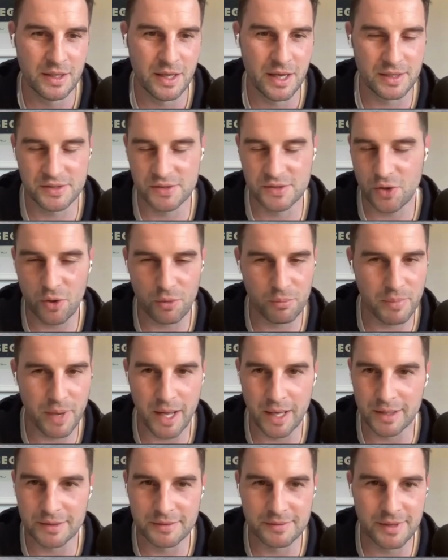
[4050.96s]
a top
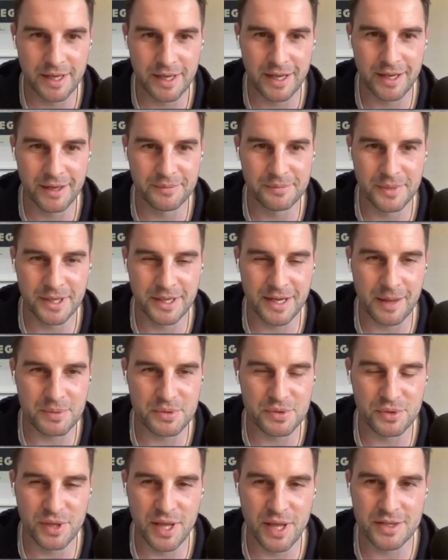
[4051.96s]
man um, and an
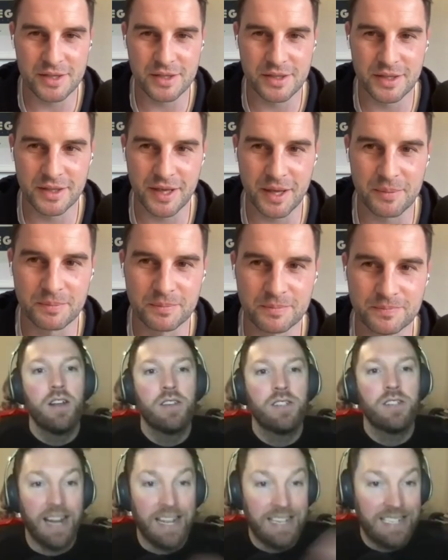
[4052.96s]
absolute legend of the game.
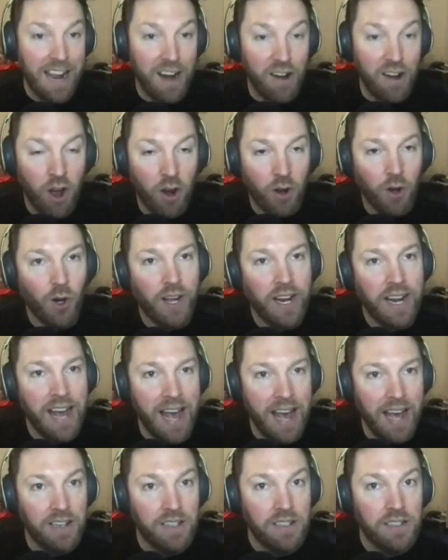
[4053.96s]
So let's carry on looking
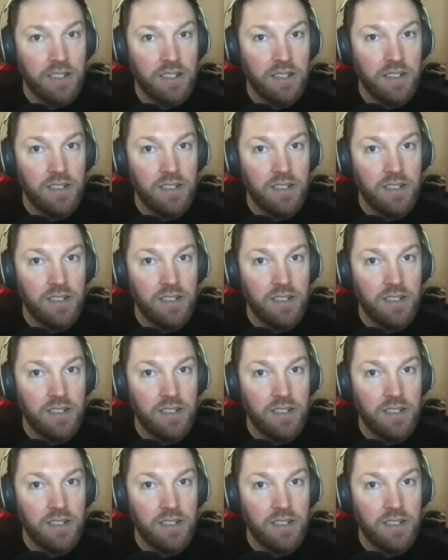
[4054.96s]
ahead